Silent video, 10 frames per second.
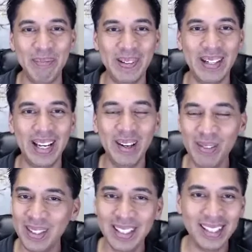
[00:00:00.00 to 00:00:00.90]

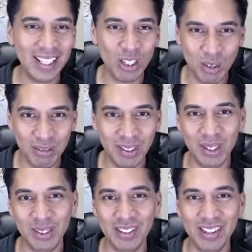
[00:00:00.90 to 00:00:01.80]
everything that you've learned
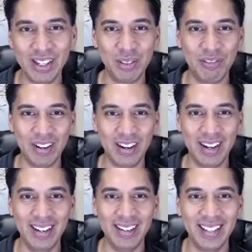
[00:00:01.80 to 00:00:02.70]
thus far,
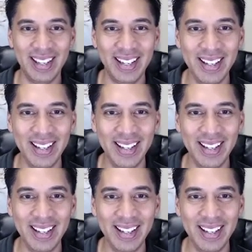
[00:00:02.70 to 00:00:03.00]
okay?